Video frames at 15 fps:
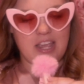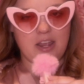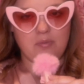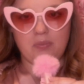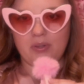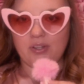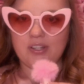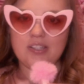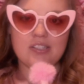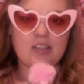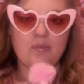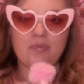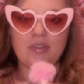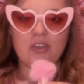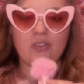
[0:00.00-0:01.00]
and building
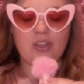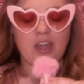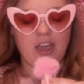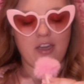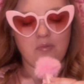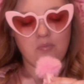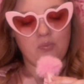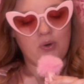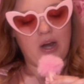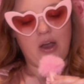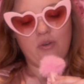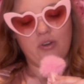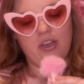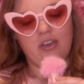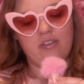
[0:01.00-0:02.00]
something that I'm
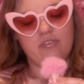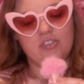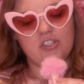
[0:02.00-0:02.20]
proud of.